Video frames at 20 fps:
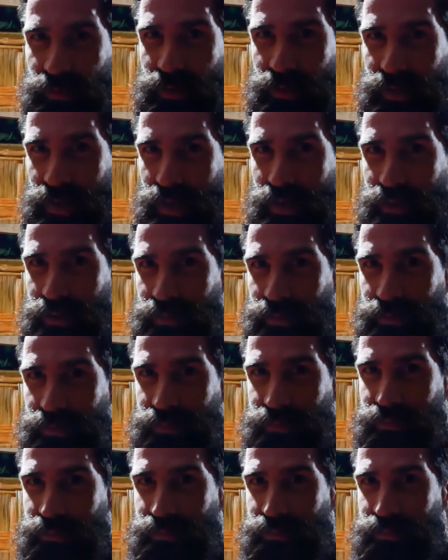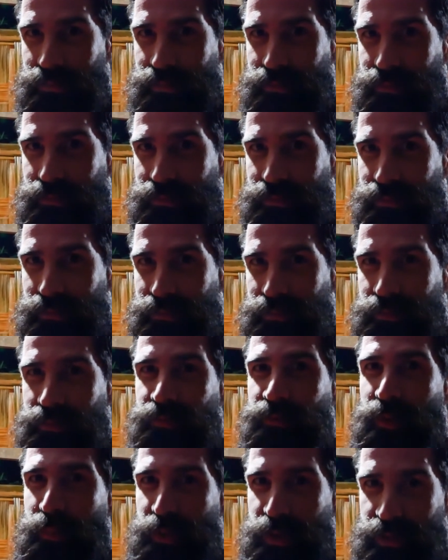the volcano
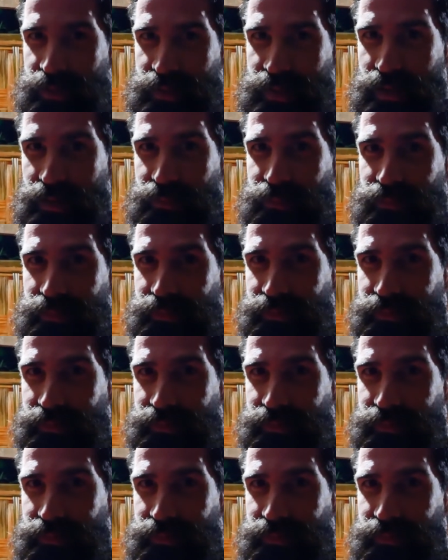from the steam.